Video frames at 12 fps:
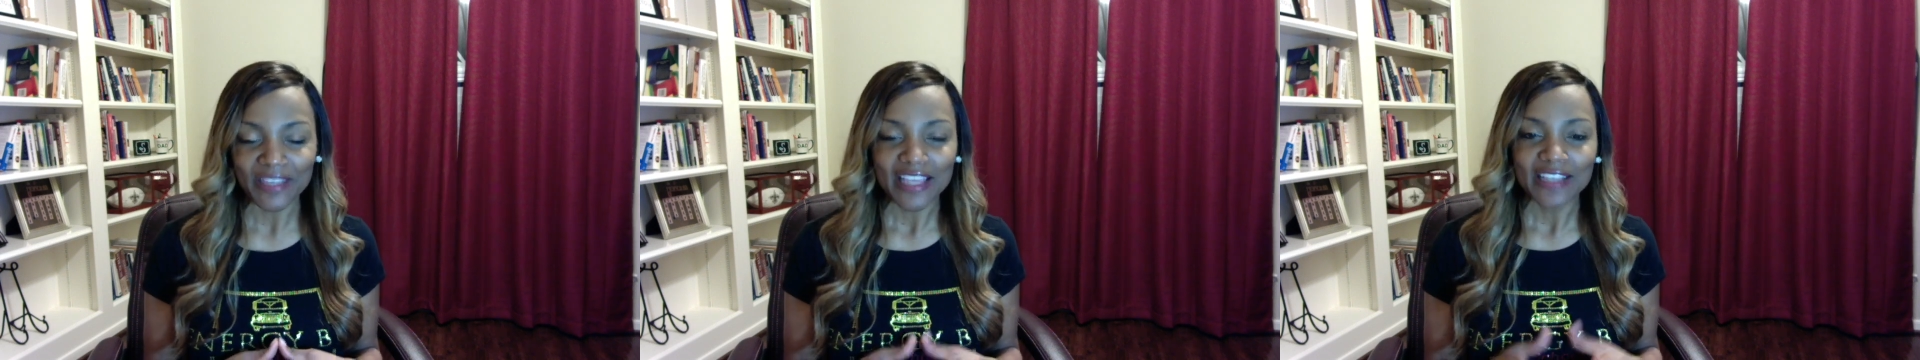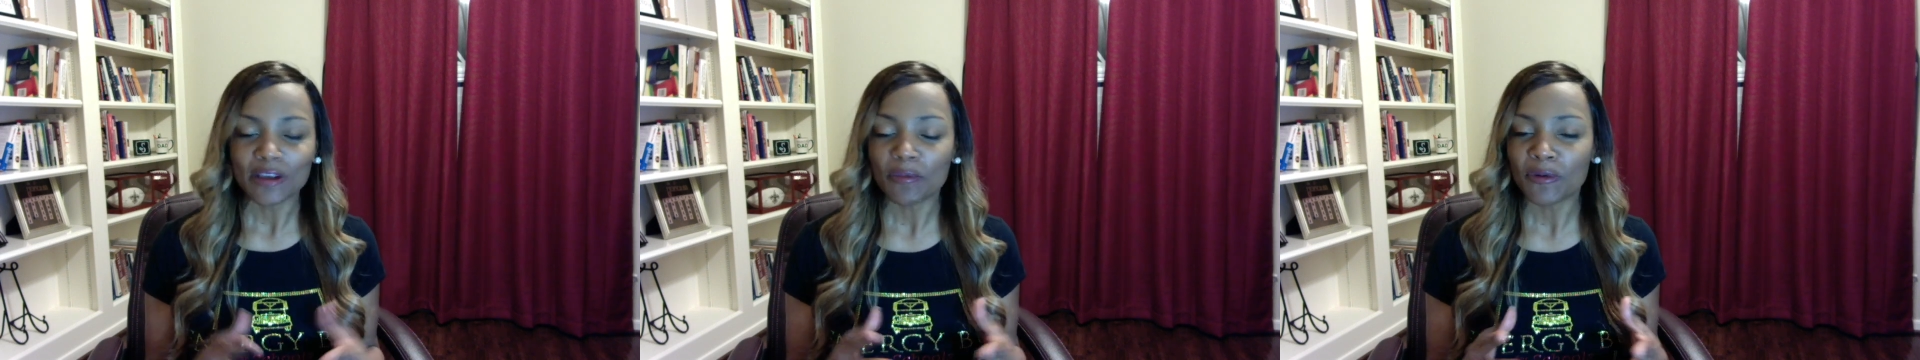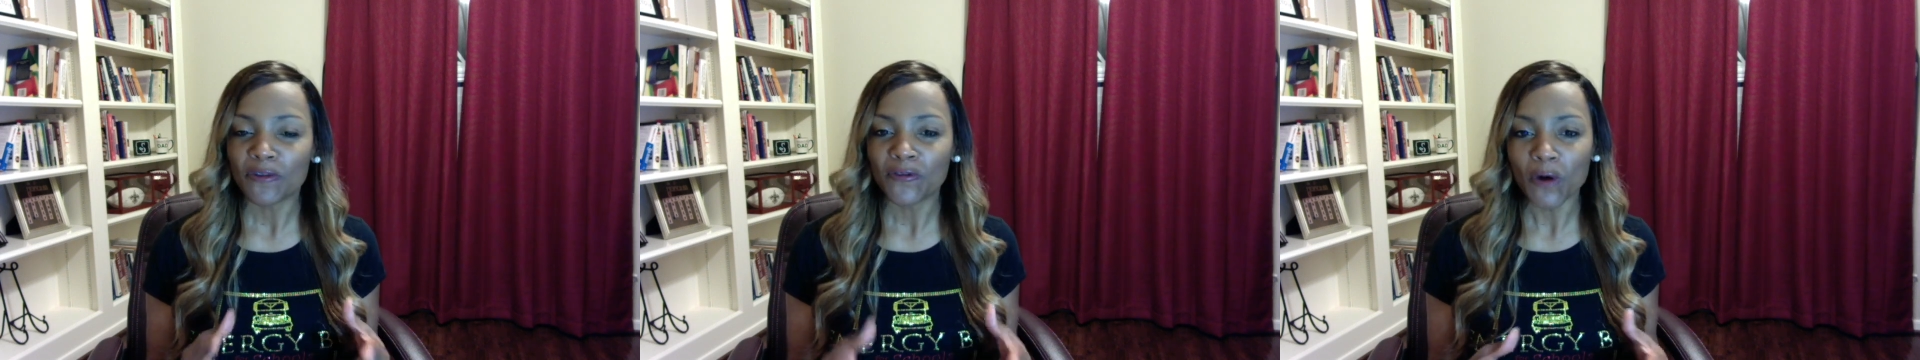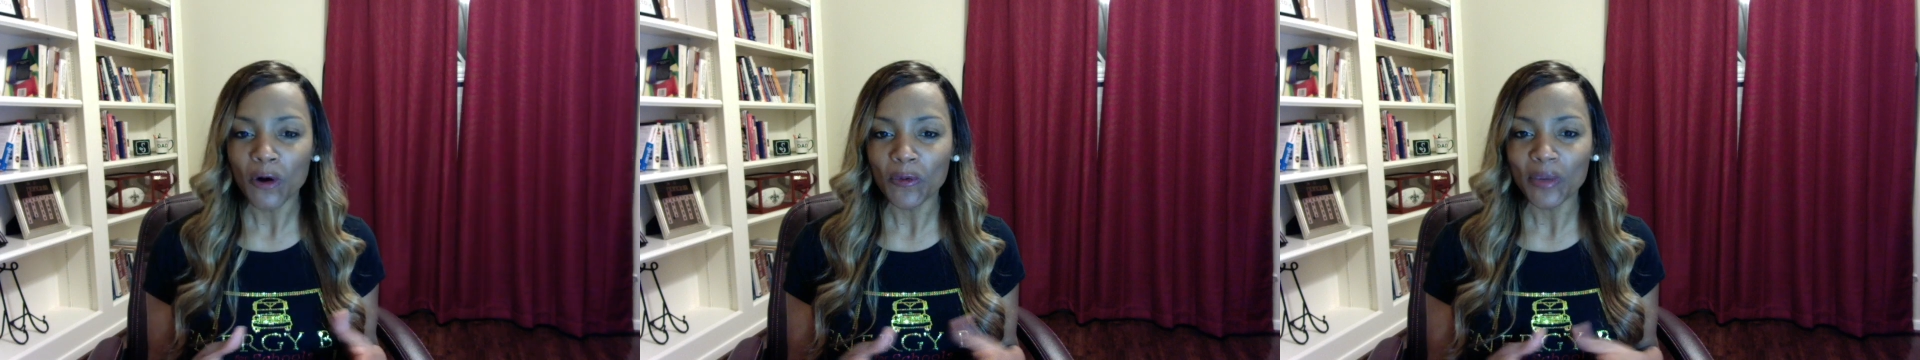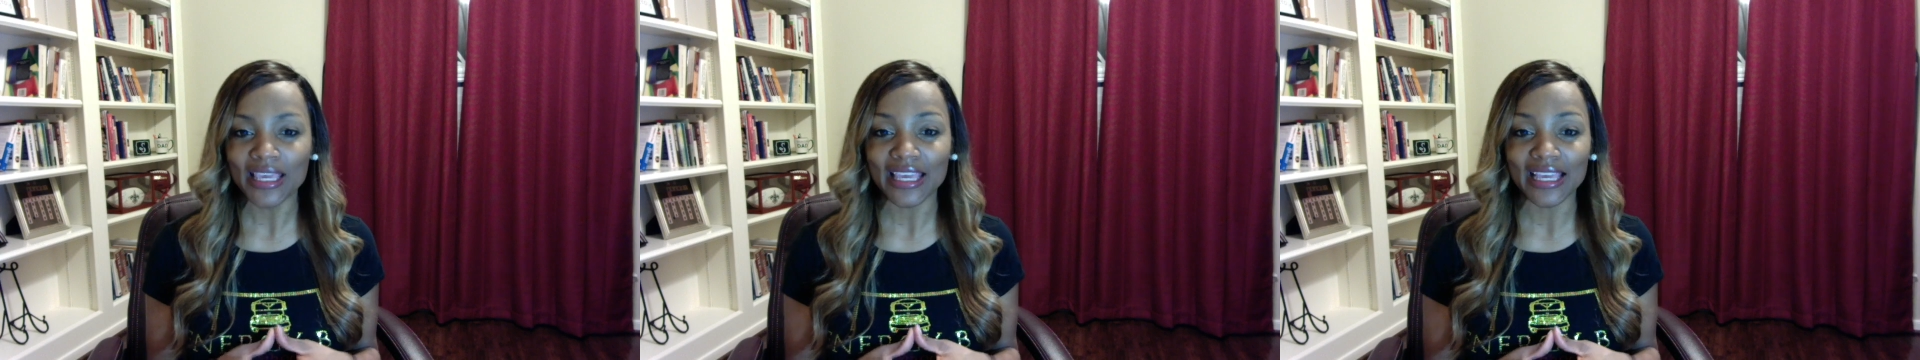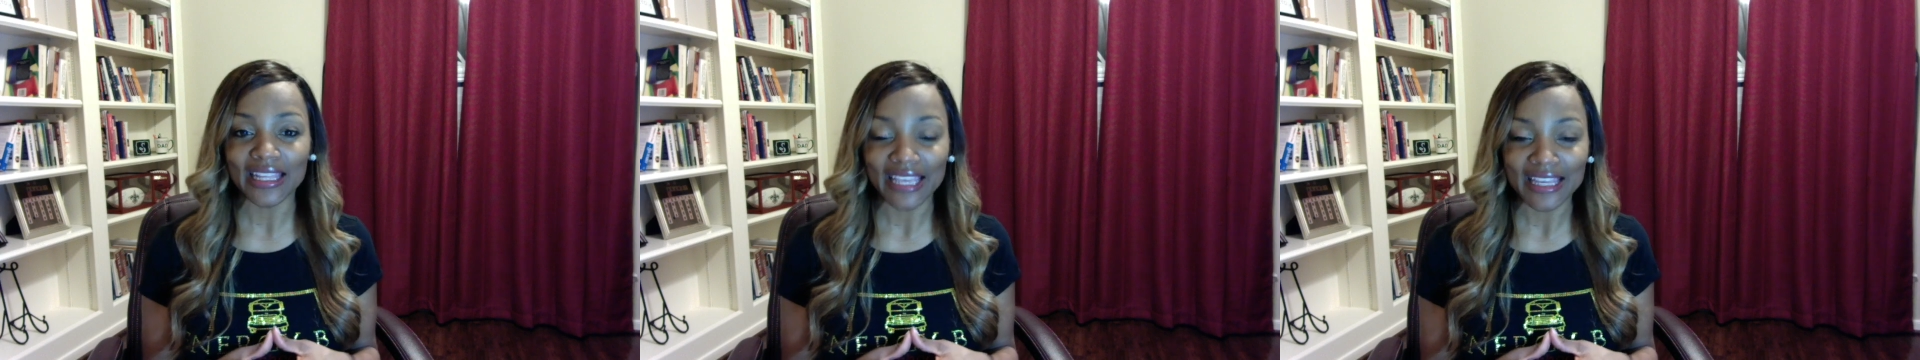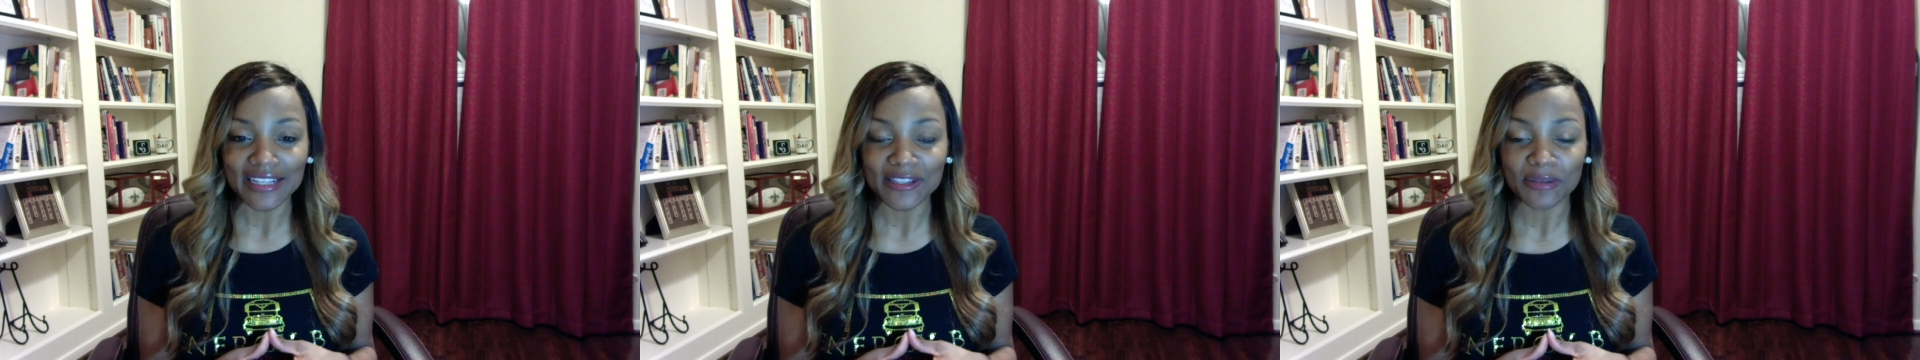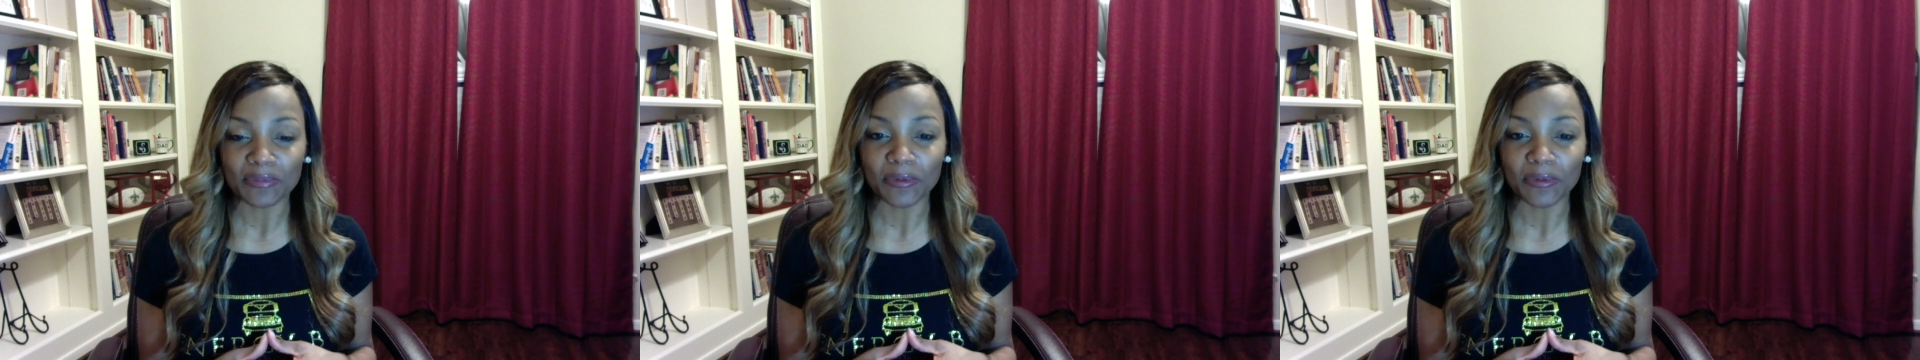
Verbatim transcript: So, before we get into